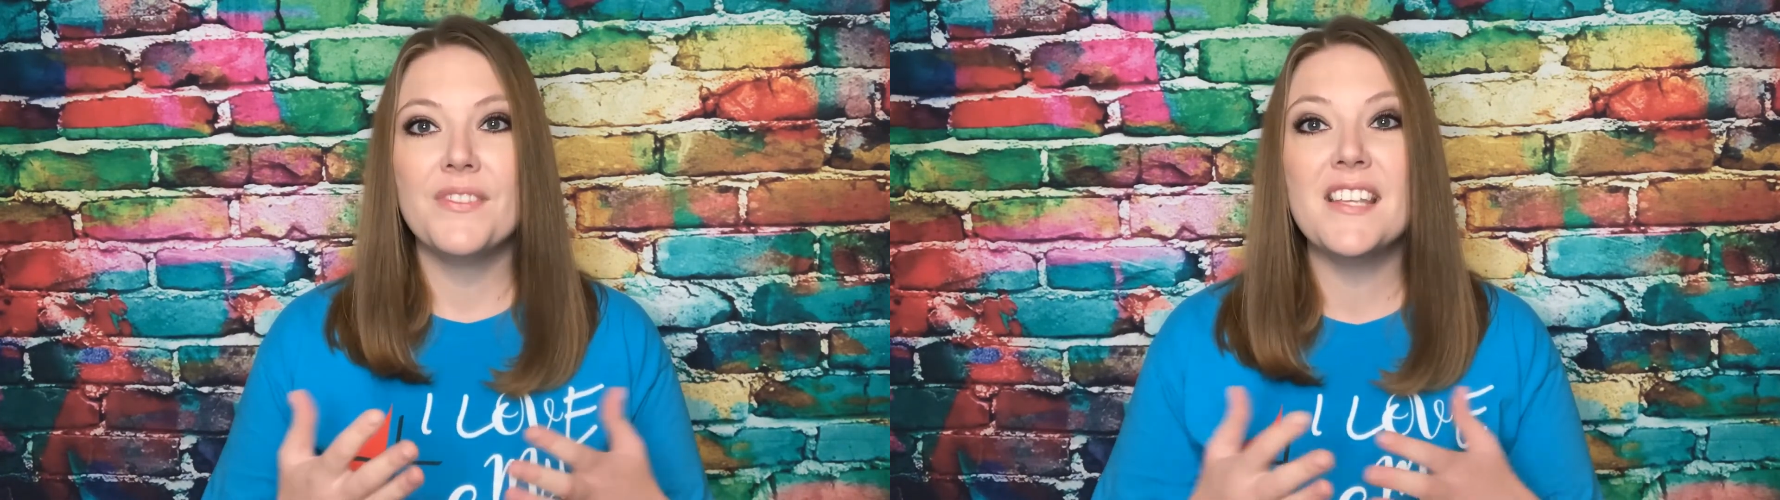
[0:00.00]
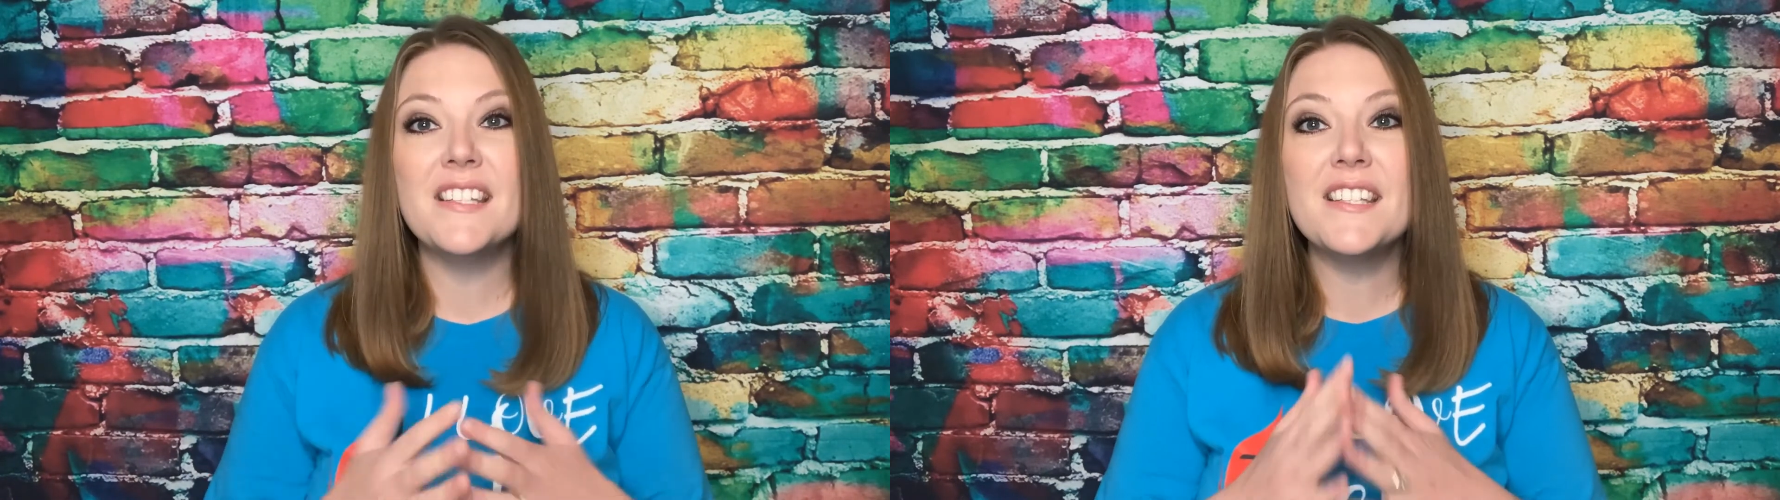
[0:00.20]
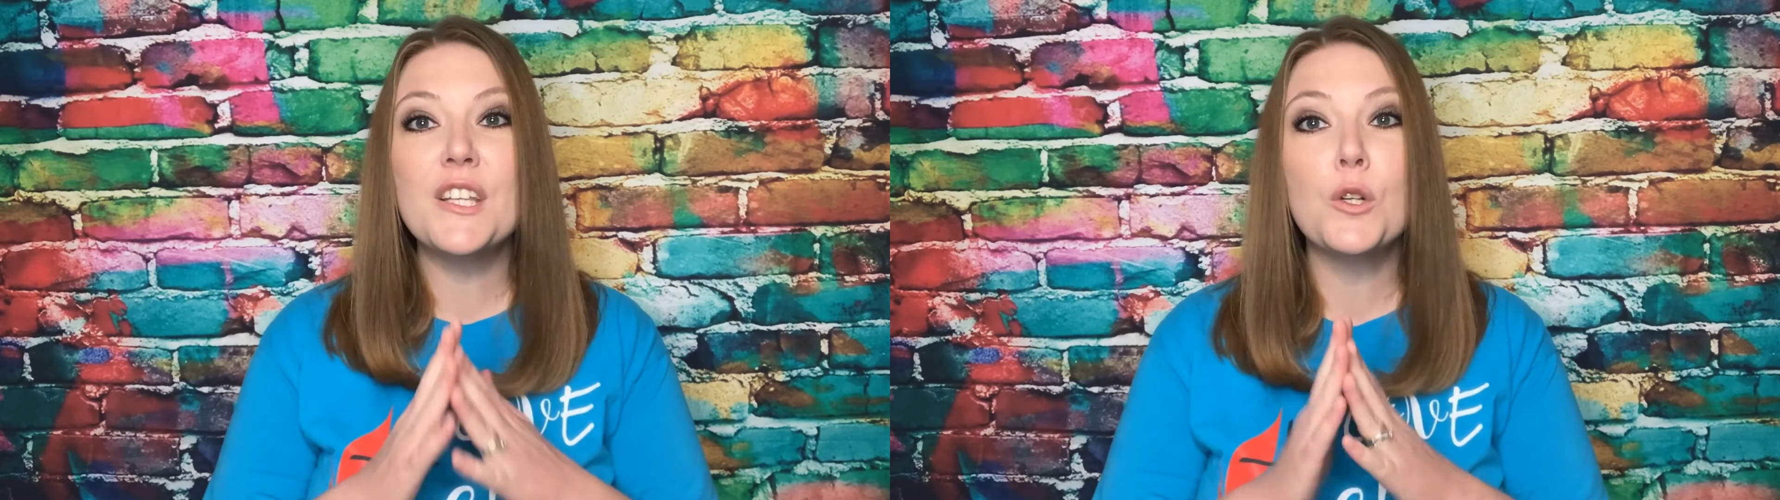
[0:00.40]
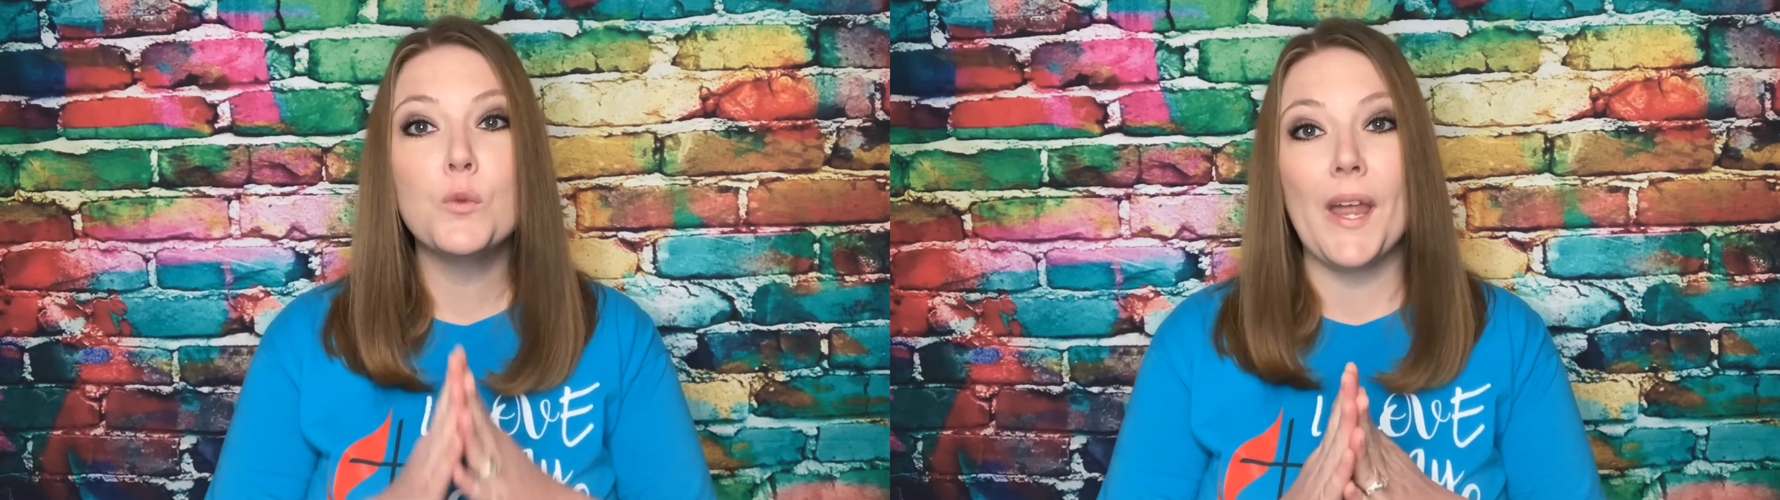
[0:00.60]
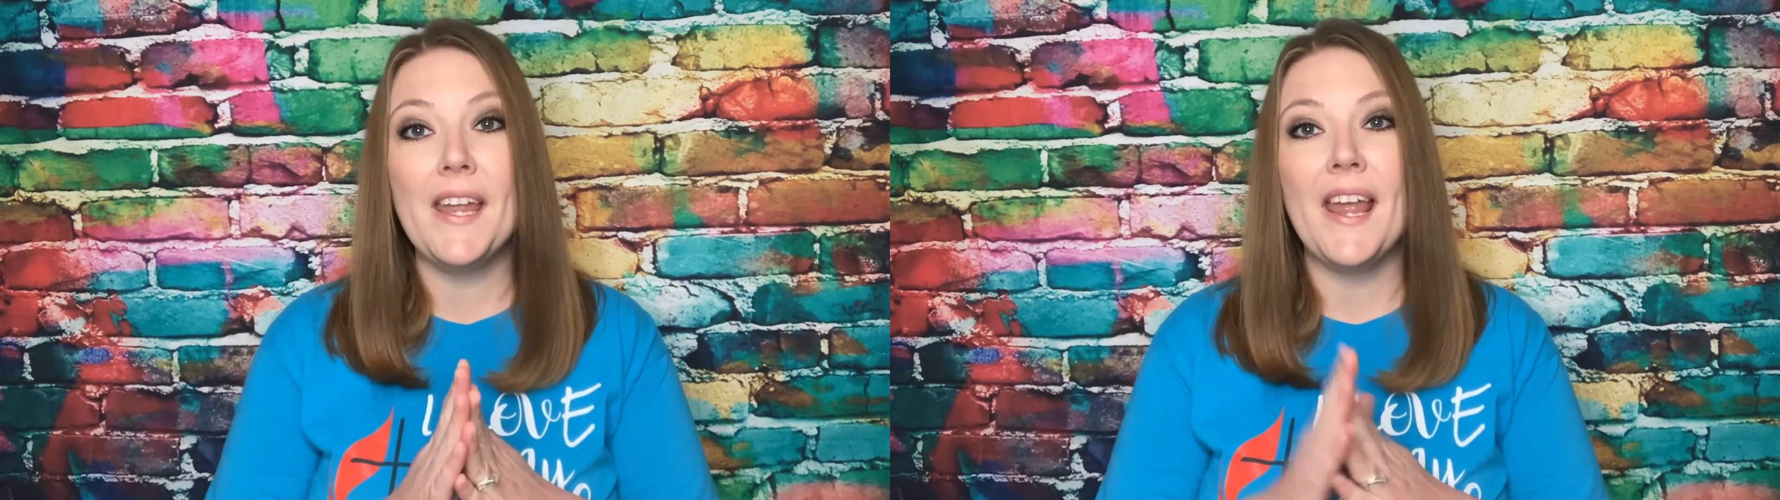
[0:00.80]
This is the
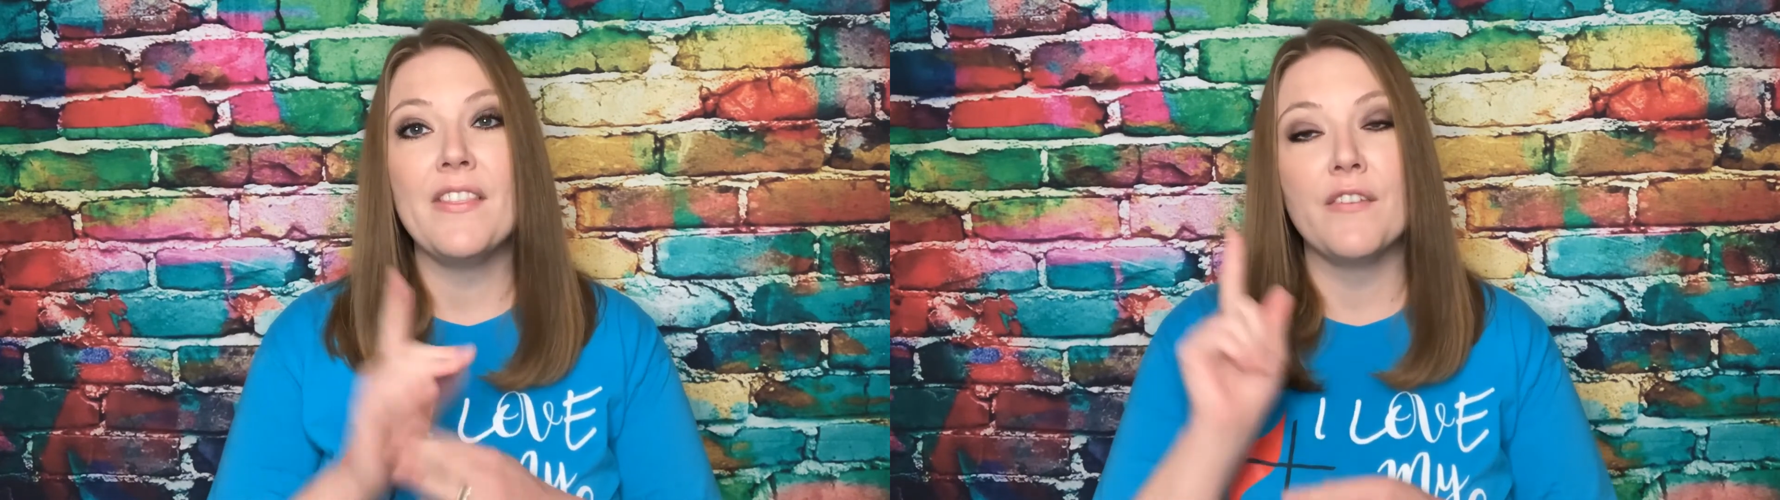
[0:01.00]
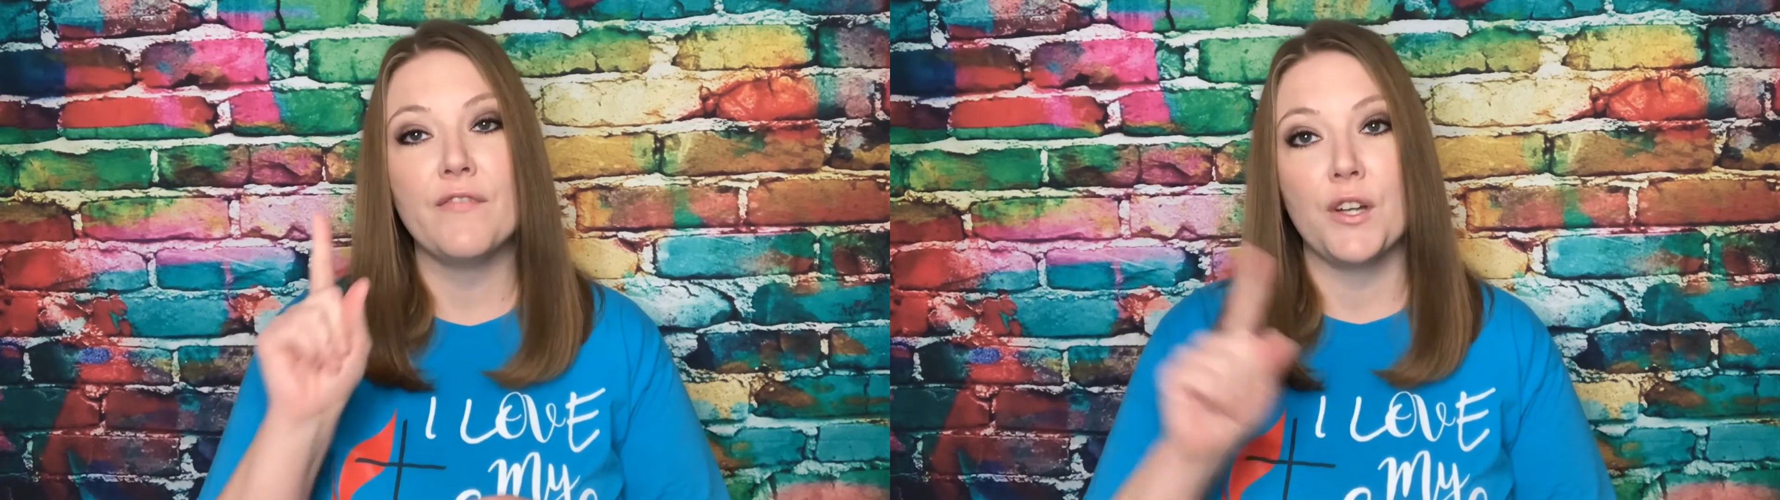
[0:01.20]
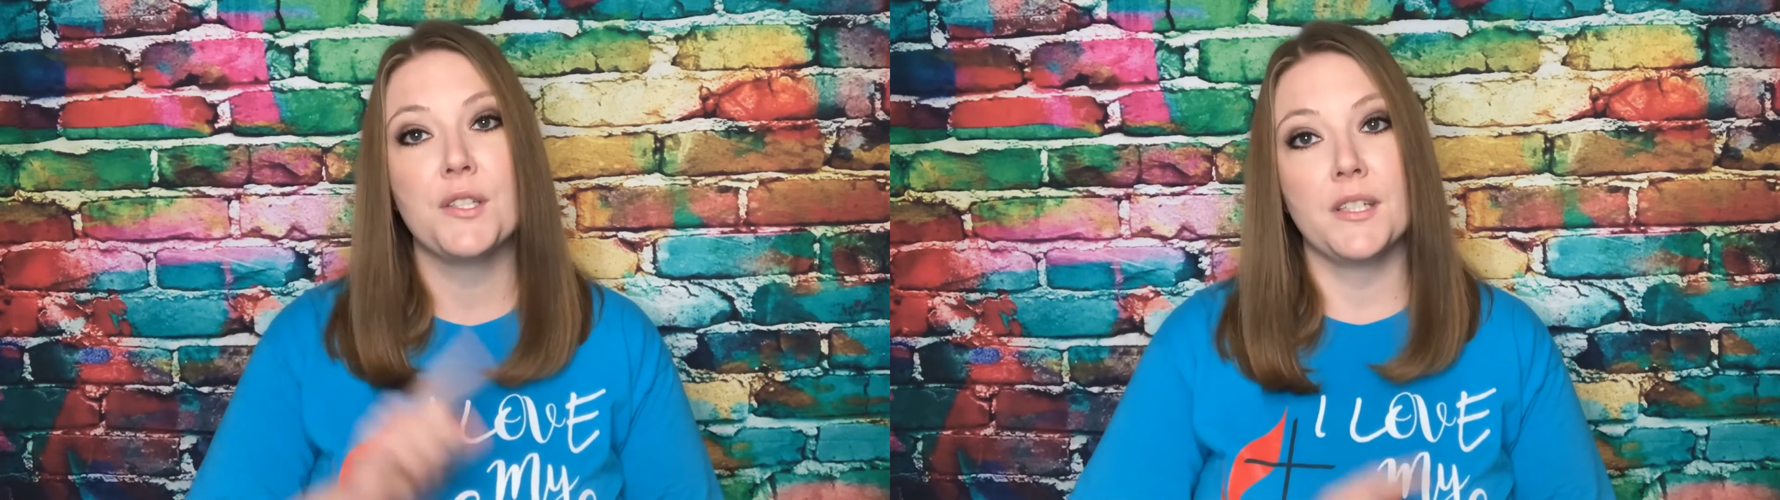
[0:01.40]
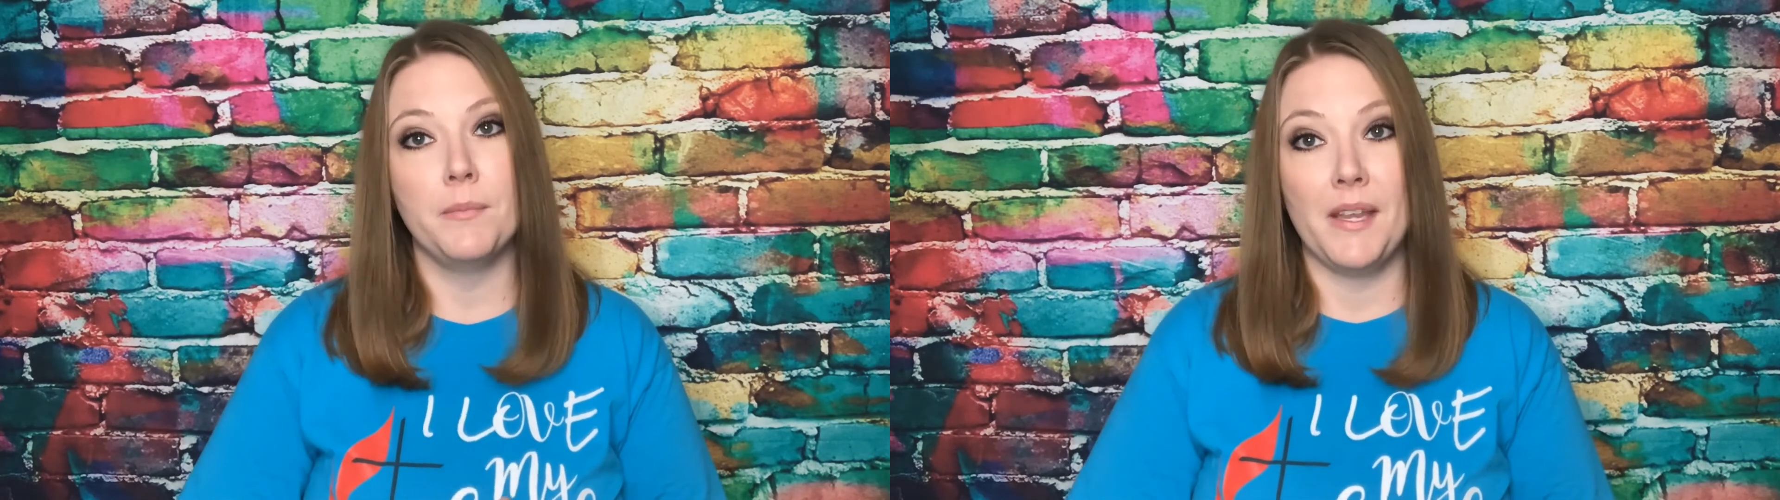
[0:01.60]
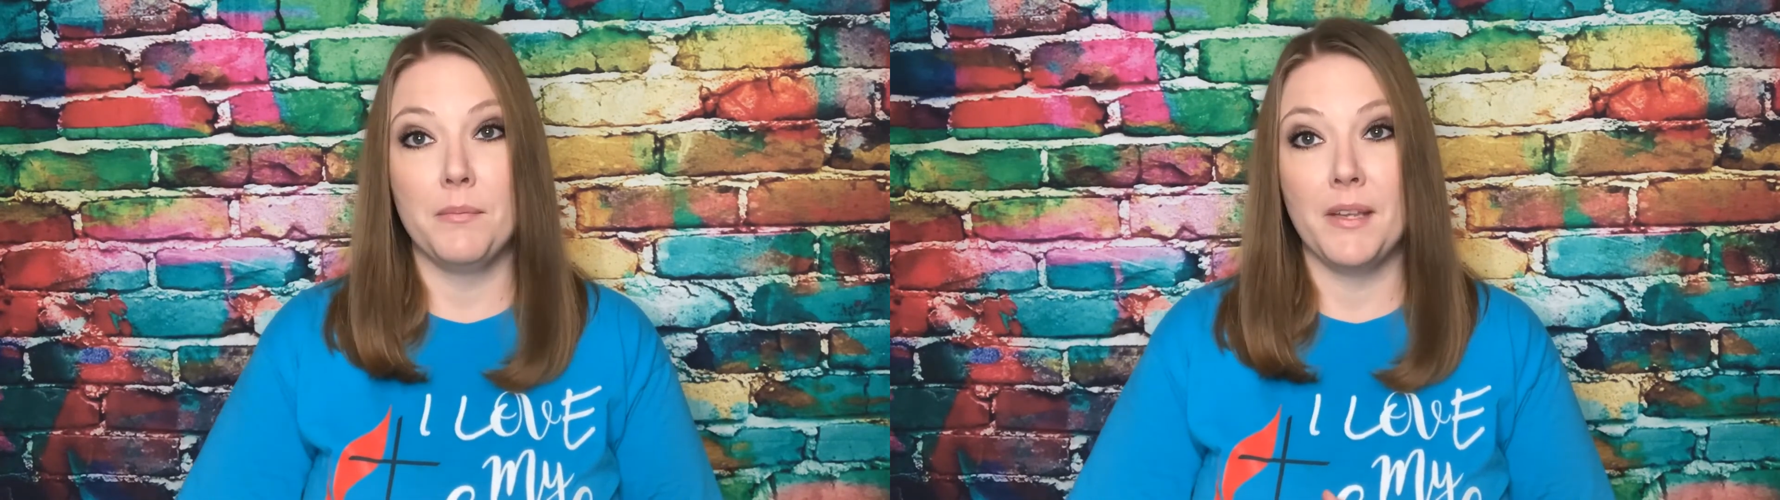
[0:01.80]
great and the first
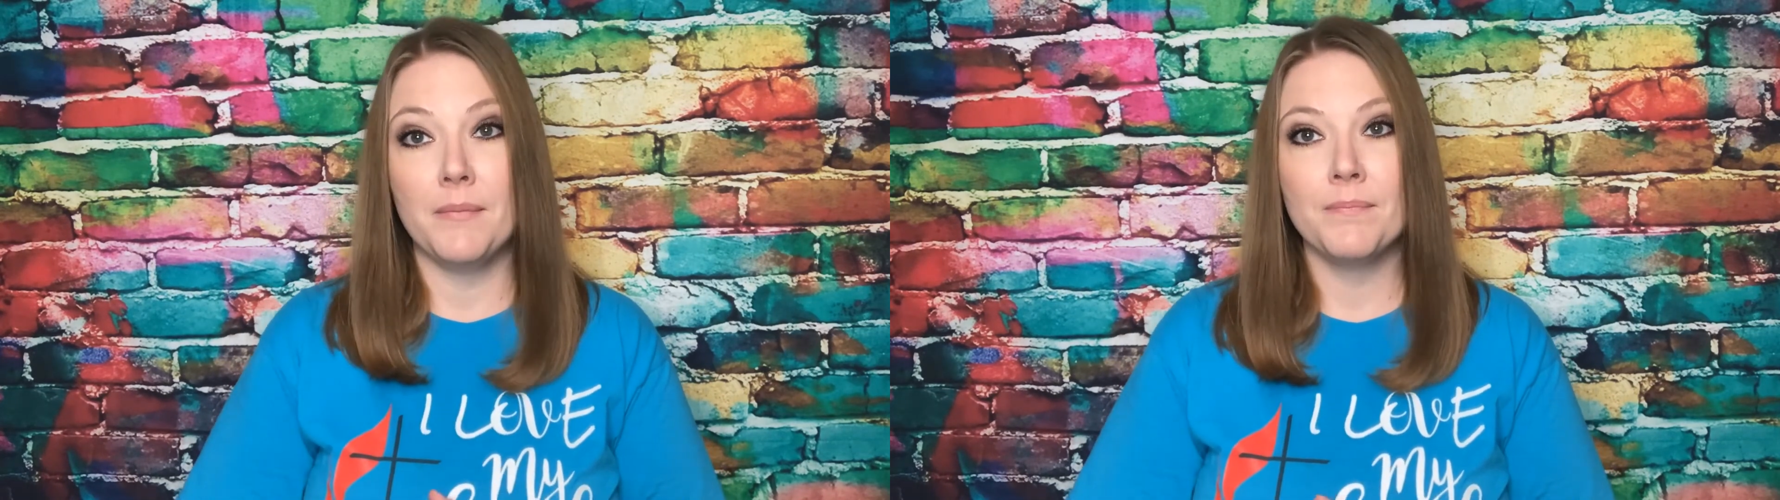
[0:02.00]
commandment.